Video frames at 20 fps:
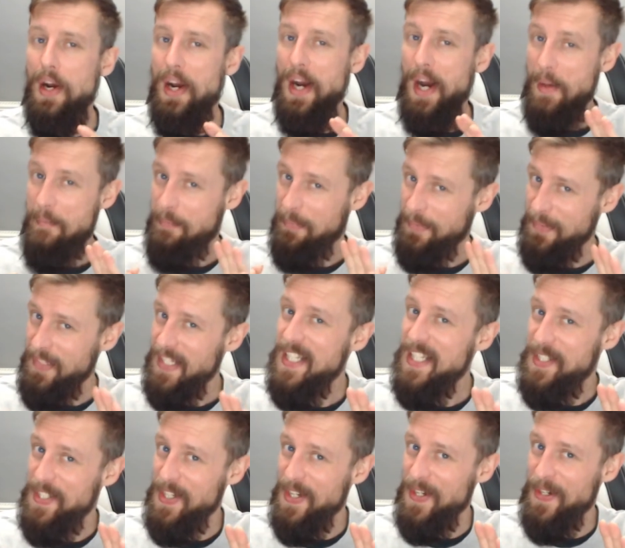I'm pretty
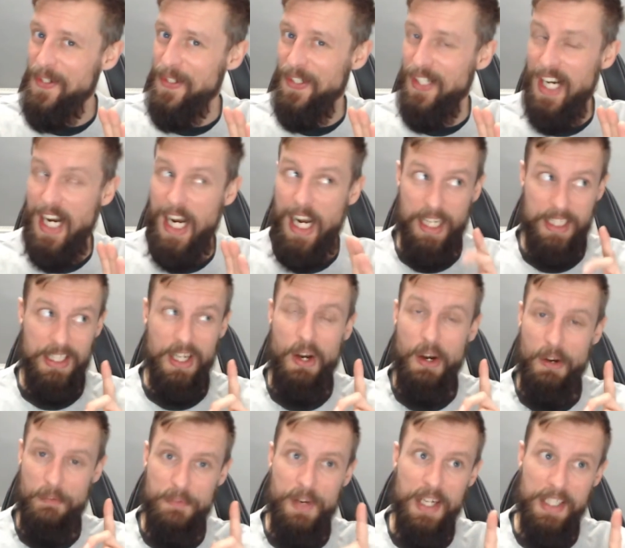sure, I
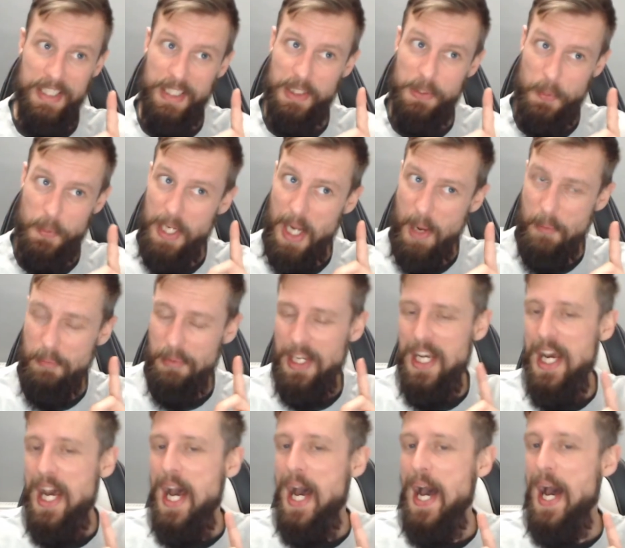can't fuck this one up,
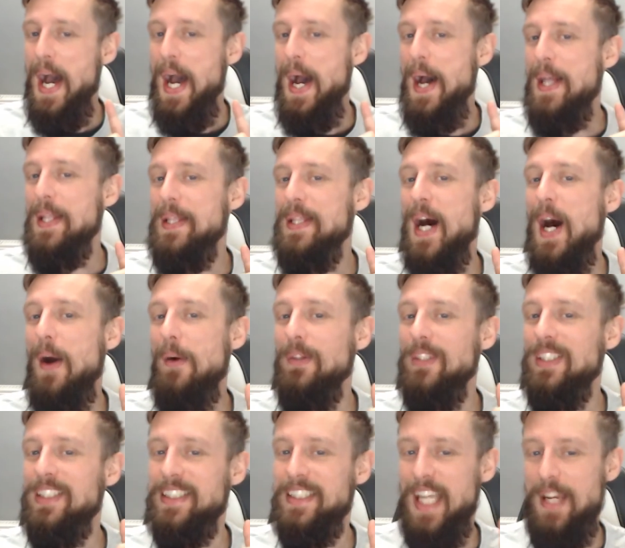that I
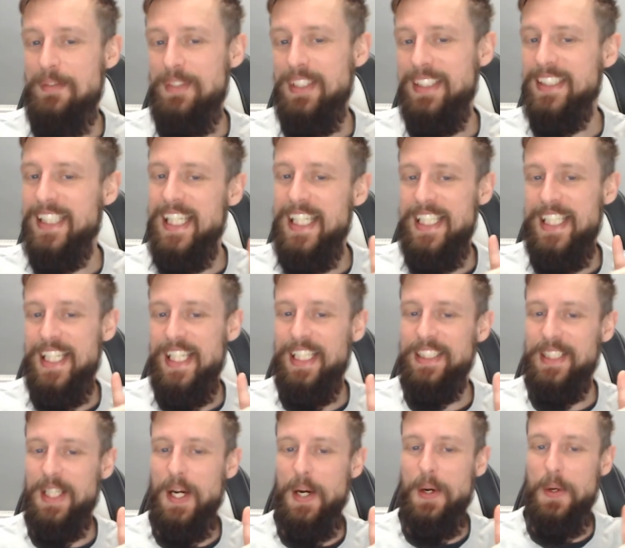was 17
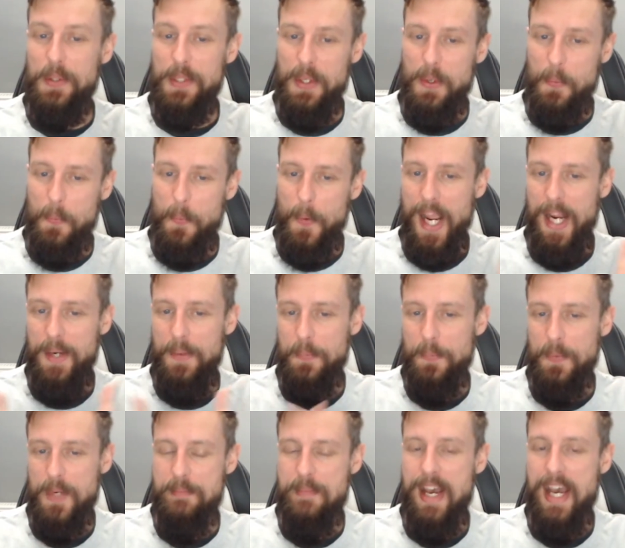years old when
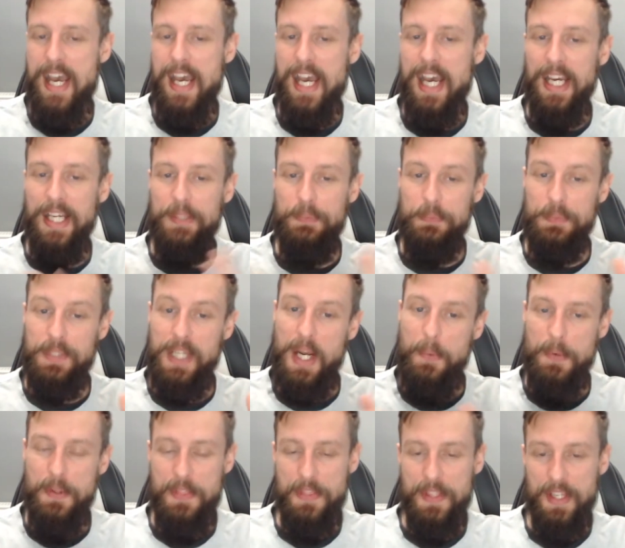we met, and now
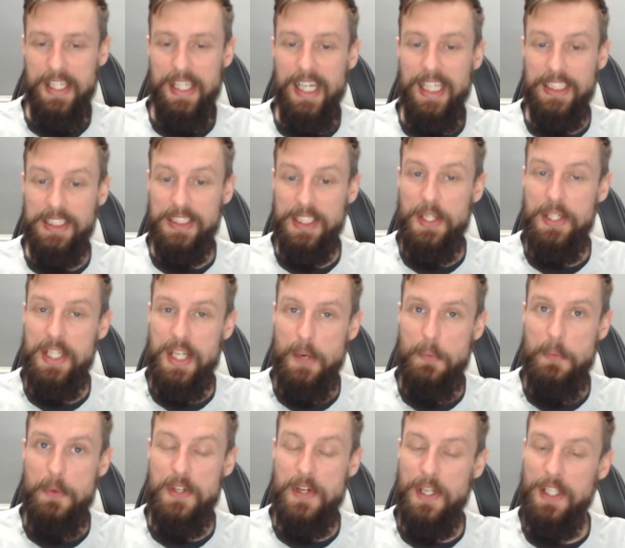we're 38. So, you know,
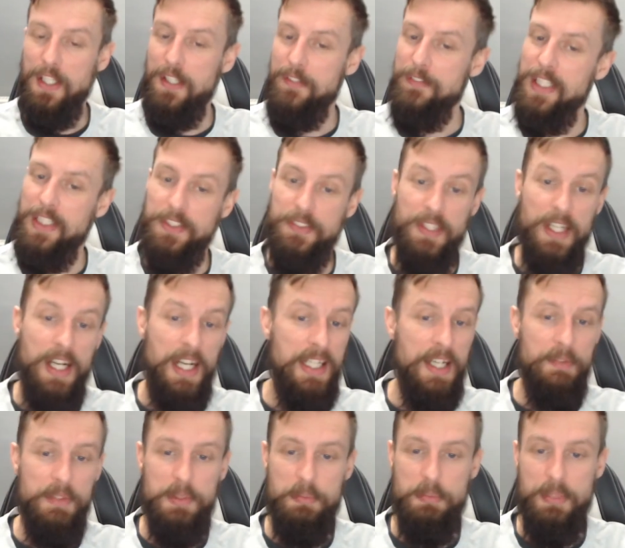we've got a lot of history. I
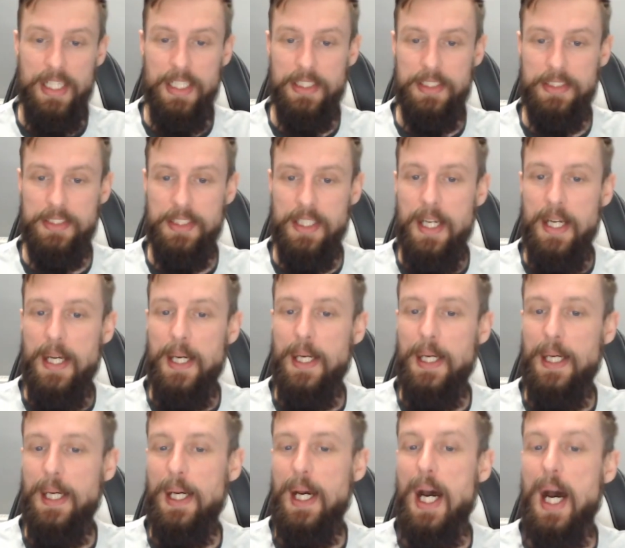love it to bits.
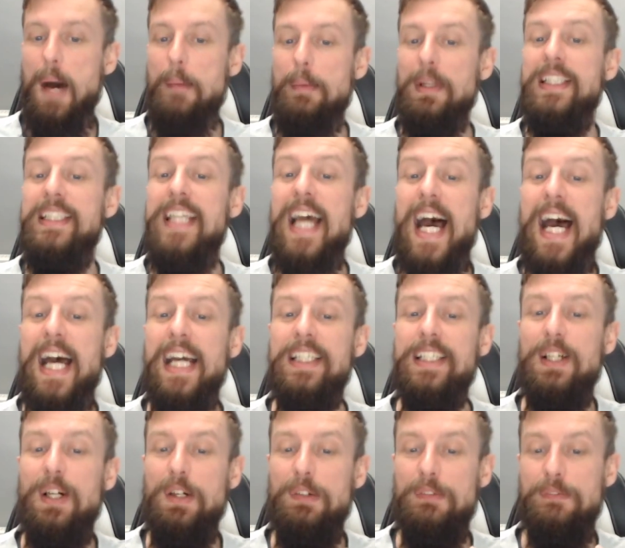I'm a dad
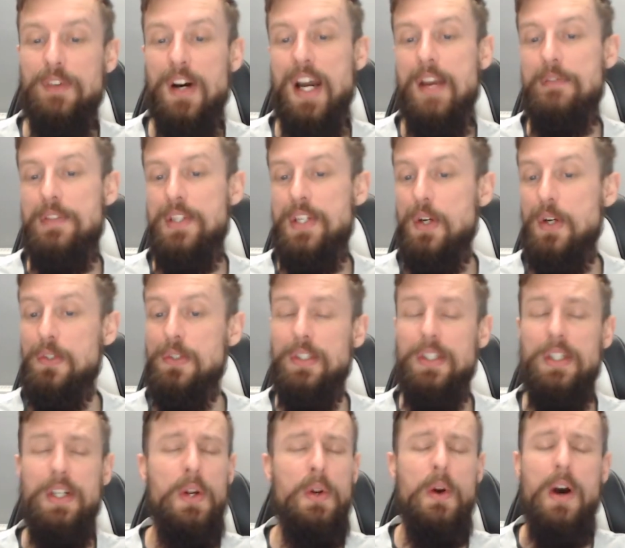of 5
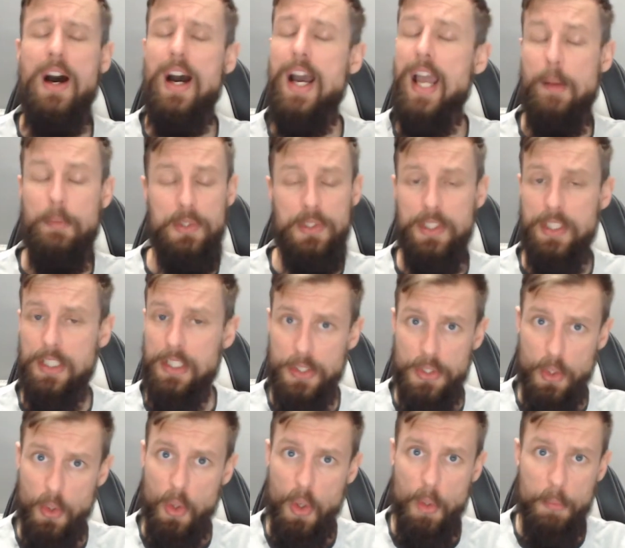children who I absolutely
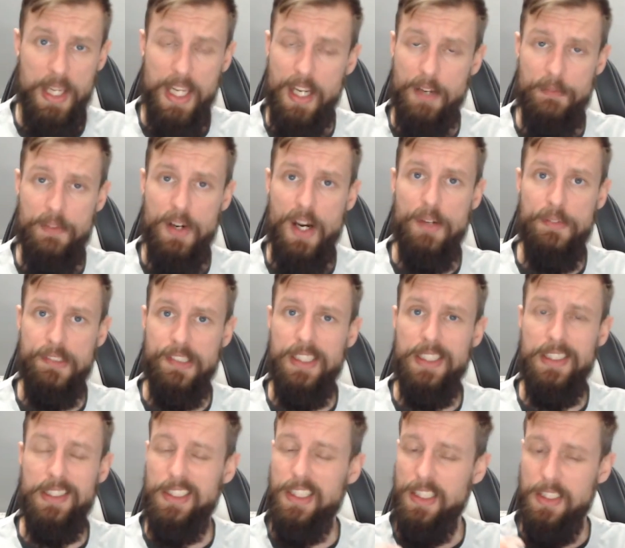adore. Being a father
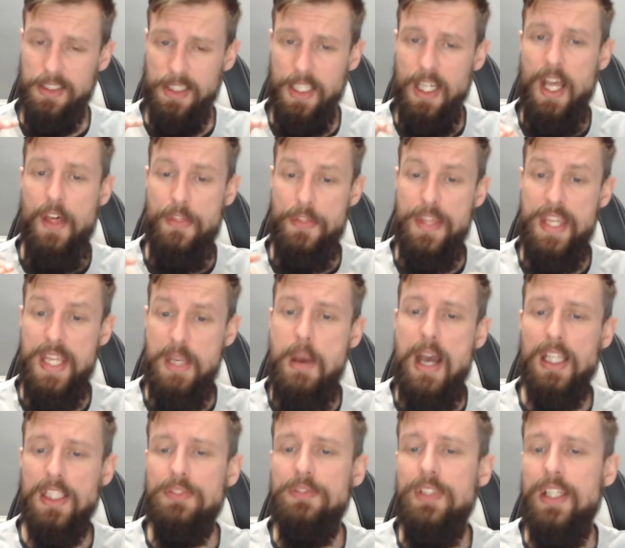is just the
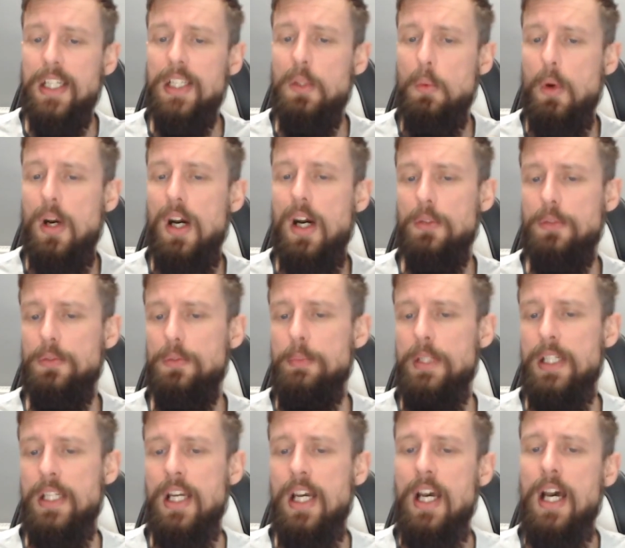best thing in the world for
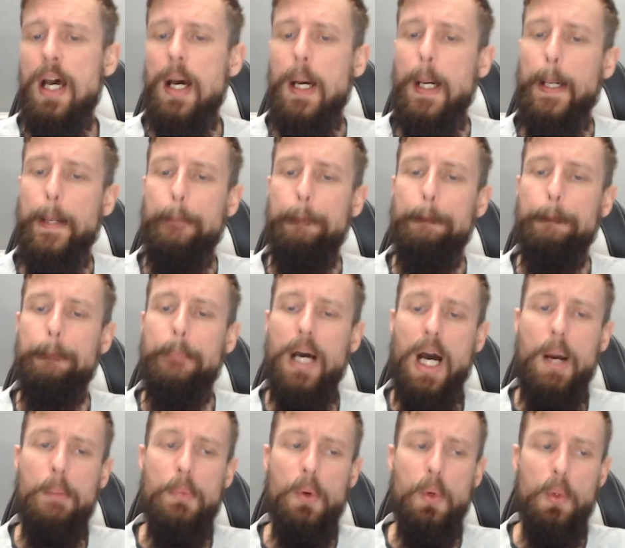me. But
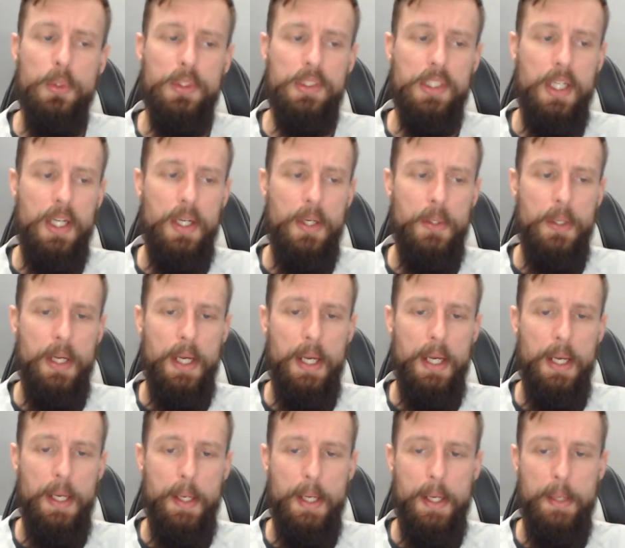I'm
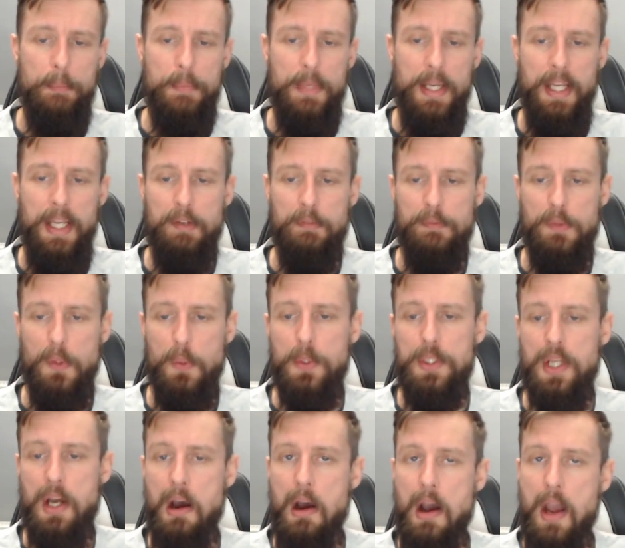also in a
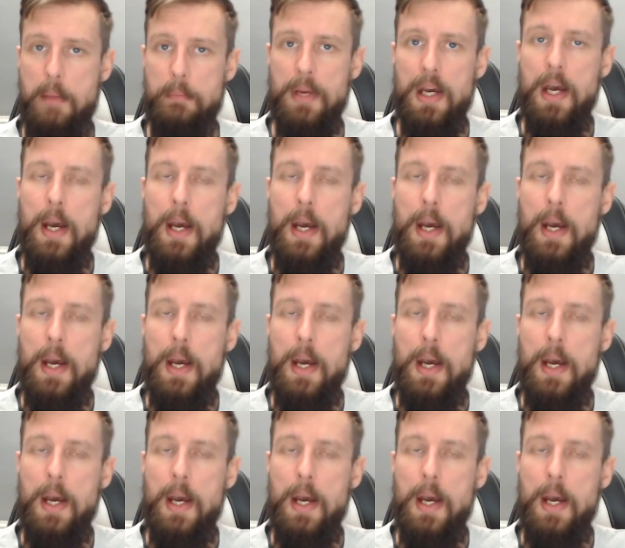full-time